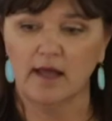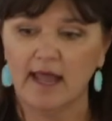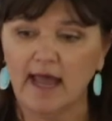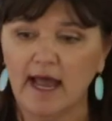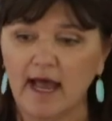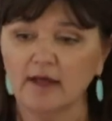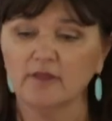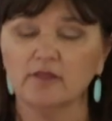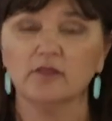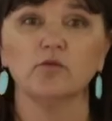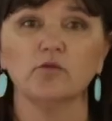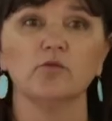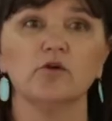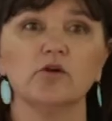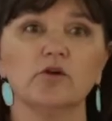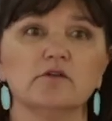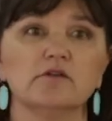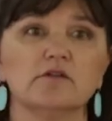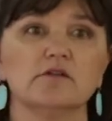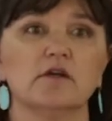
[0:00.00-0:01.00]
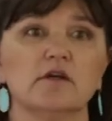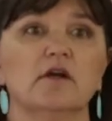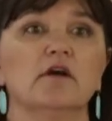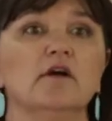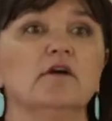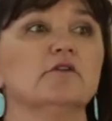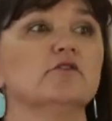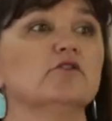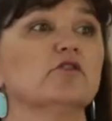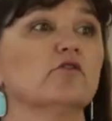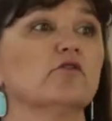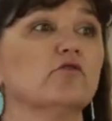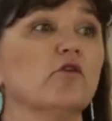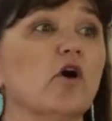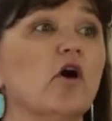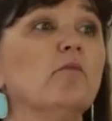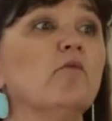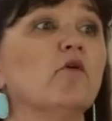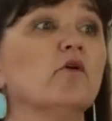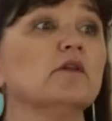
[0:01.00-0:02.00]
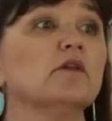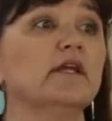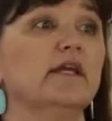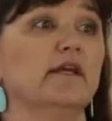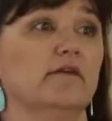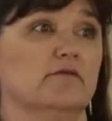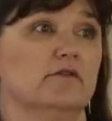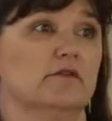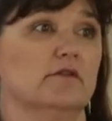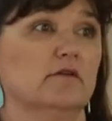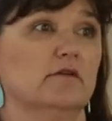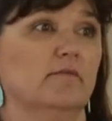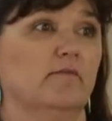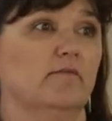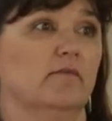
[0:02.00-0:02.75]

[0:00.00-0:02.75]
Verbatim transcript: at the roots to grow more leaves.